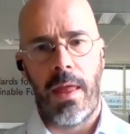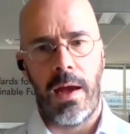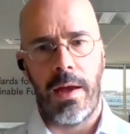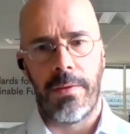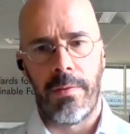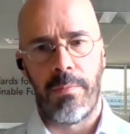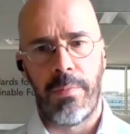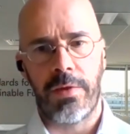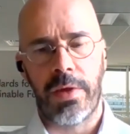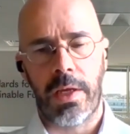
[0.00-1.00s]
And
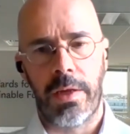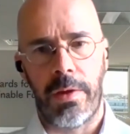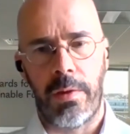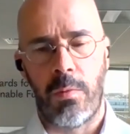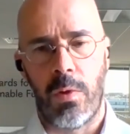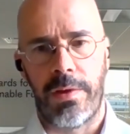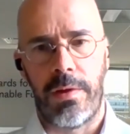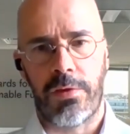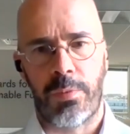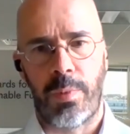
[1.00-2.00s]
basically, what
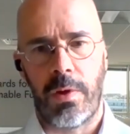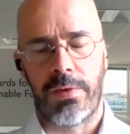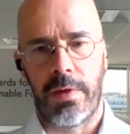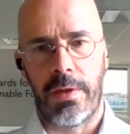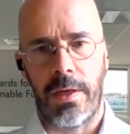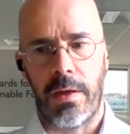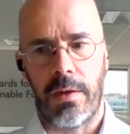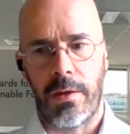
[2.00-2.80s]
this policy